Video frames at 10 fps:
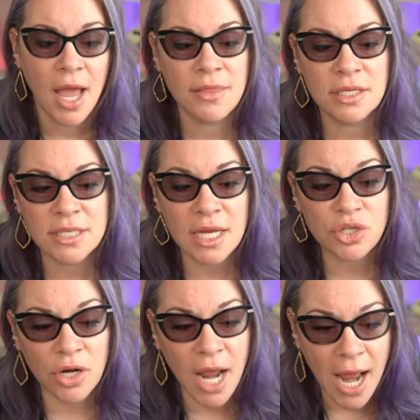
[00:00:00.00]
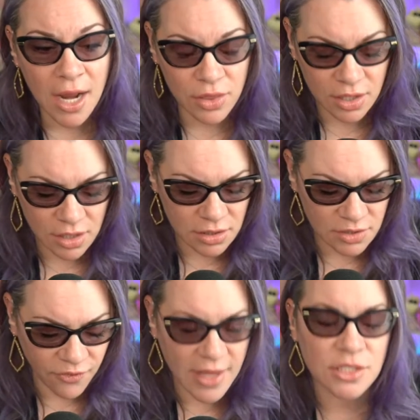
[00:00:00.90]
And the state should, the
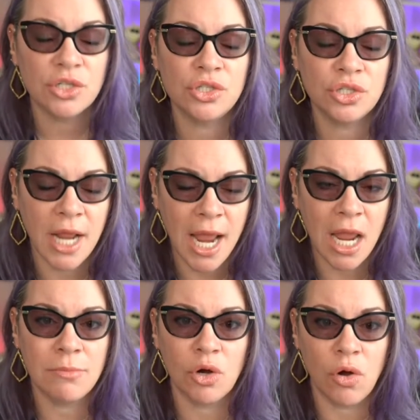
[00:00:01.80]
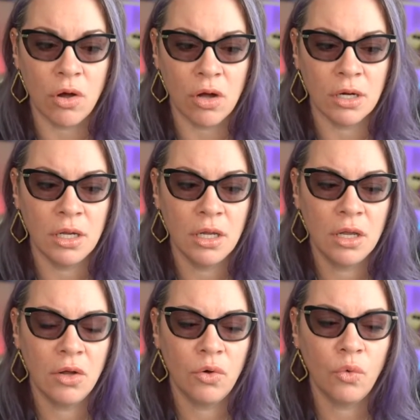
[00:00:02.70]
defense should hammer on
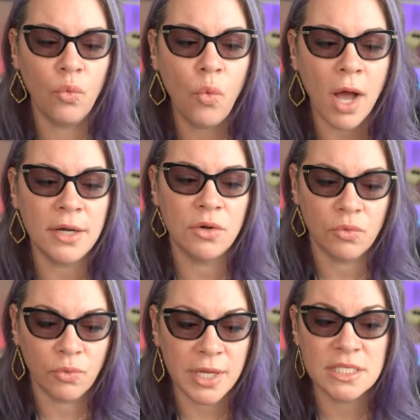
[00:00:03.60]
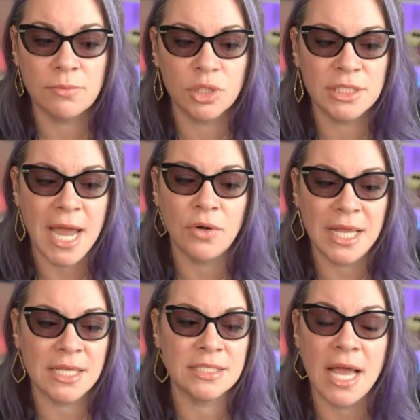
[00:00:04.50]
what reasonable doubt is.